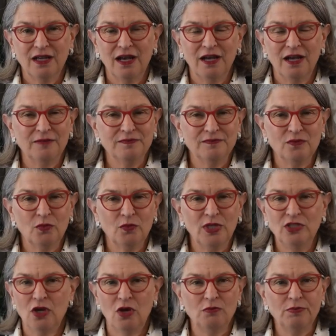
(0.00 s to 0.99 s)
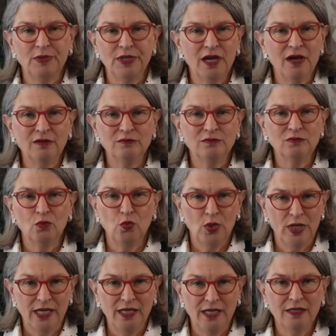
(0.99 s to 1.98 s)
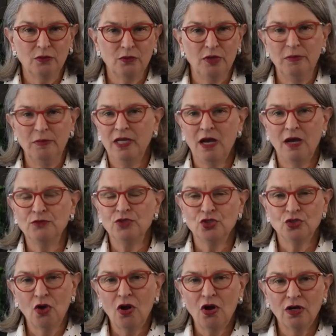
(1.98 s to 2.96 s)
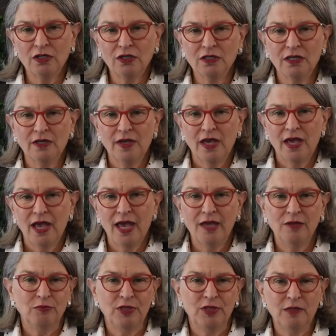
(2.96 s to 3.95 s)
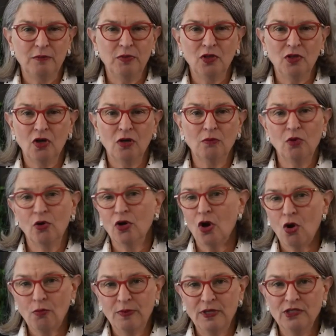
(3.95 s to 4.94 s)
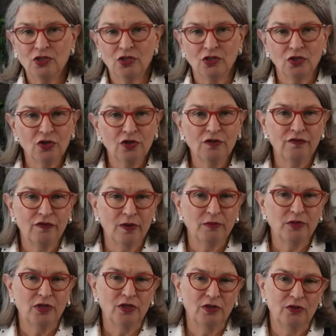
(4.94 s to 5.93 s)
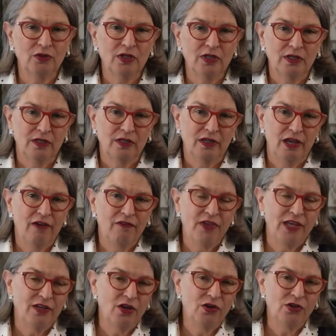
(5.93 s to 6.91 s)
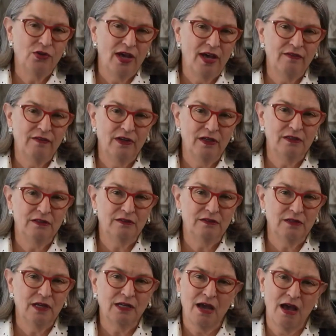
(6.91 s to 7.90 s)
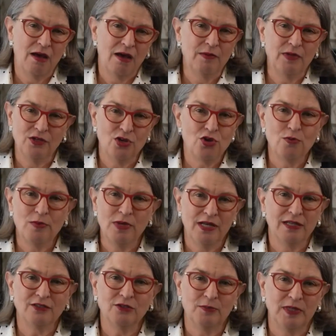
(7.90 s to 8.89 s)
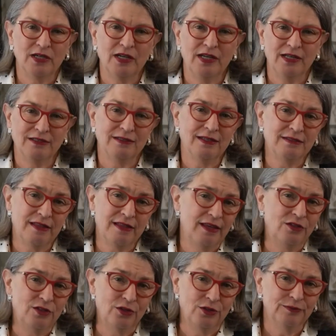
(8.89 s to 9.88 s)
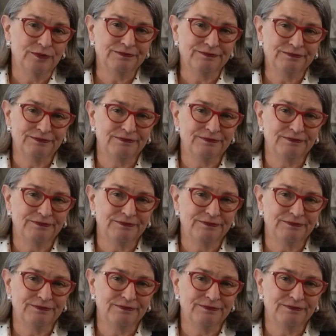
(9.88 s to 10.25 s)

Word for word: um, we don't become weak, we become strong. And people are more open to learn from you if they know you have a, a common human experience as they do.